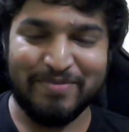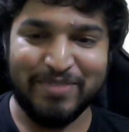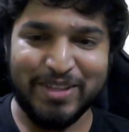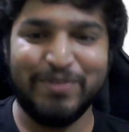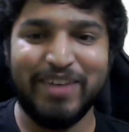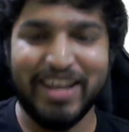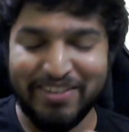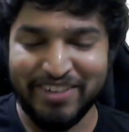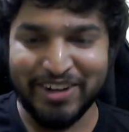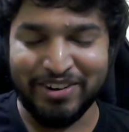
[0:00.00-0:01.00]
So we arrived
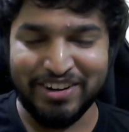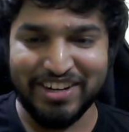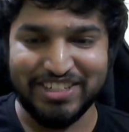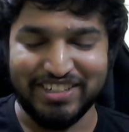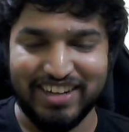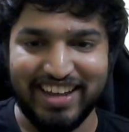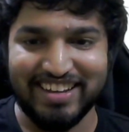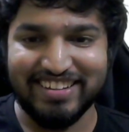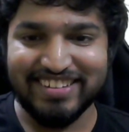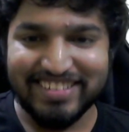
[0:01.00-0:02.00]
at a contradiction, like,
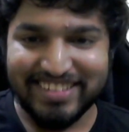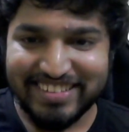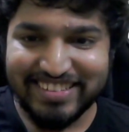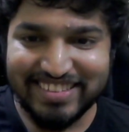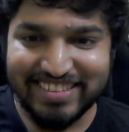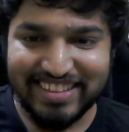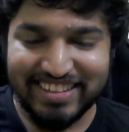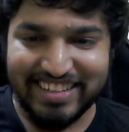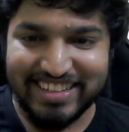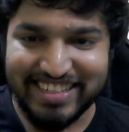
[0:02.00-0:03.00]

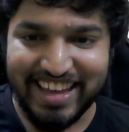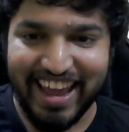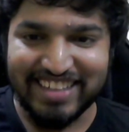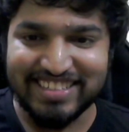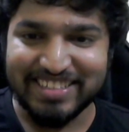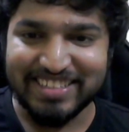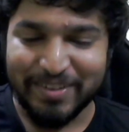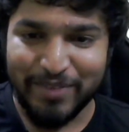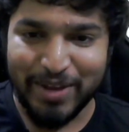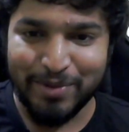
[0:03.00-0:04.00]
say X,
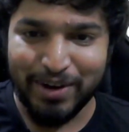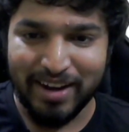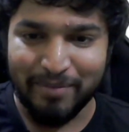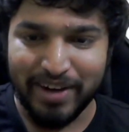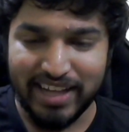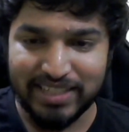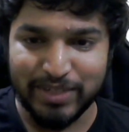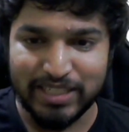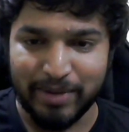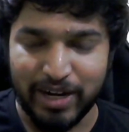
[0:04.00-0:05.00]
we removed the number X, which
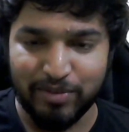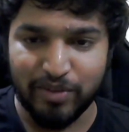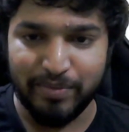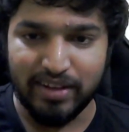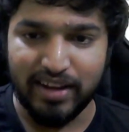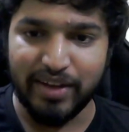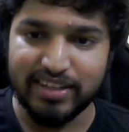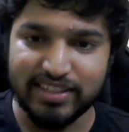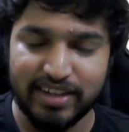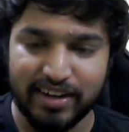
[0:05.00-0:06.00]
is a multiple of B, like I'll
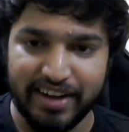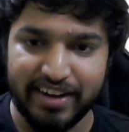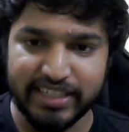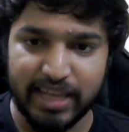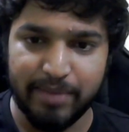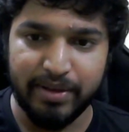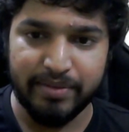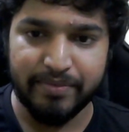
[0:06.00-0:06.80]
just write it as KB,